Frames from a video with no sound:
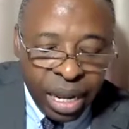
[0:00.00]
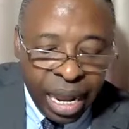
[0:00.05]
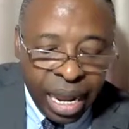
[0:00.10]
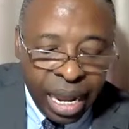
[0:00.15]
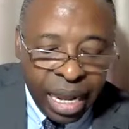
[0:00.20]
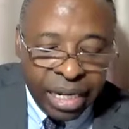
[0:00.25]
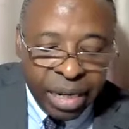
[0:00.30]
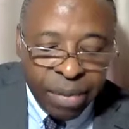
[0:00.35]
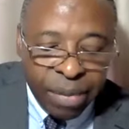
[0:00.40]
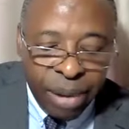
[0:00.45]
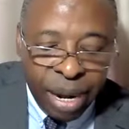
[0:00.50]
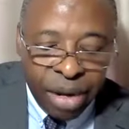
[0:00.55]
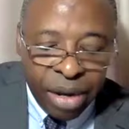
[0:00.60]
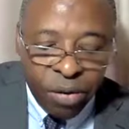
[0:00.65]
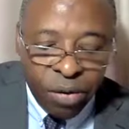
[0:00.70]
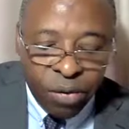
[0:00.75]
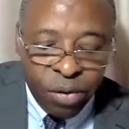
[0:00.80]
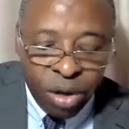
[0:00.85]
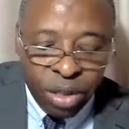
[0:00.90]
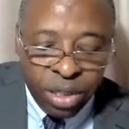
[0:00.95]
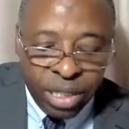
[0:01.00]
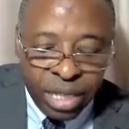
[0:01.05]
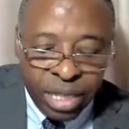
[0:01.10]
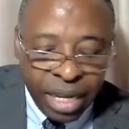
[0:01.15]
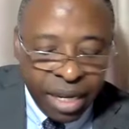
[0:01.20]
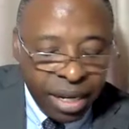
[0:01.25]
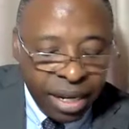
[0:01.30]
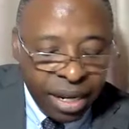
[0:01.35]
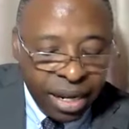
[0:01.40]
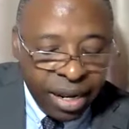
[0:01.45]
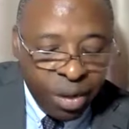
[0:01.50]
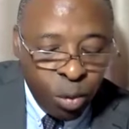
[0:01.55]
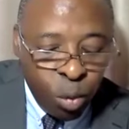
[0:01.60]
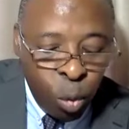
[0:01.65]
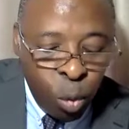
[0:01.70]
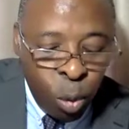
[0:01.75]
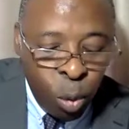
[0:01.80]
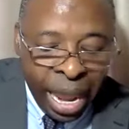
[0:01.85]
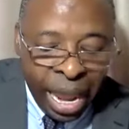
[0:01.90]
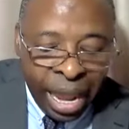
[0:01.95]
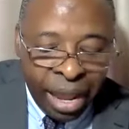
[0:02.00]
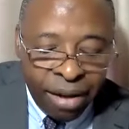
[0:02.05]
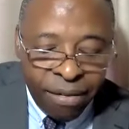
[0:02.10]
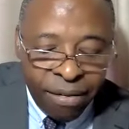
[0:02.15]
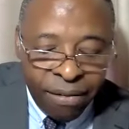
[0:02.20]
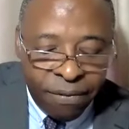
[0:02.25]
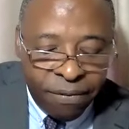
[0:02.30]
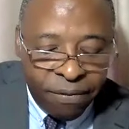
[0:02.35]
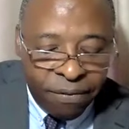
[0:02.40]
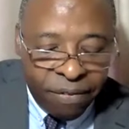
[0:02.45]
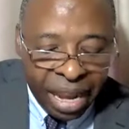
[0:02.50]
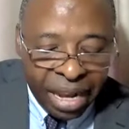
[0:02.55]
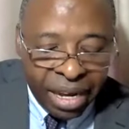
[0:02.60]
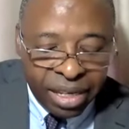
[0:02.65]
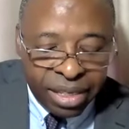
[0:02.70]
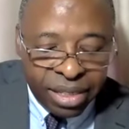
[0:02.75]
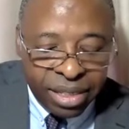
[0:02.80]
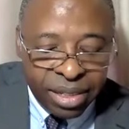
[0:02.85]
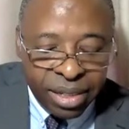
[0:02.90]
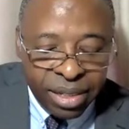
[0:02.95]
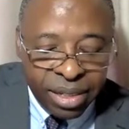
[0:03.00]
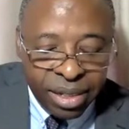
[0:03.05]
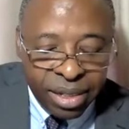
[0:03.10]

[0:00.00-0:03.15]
And the man of God said, where fell it?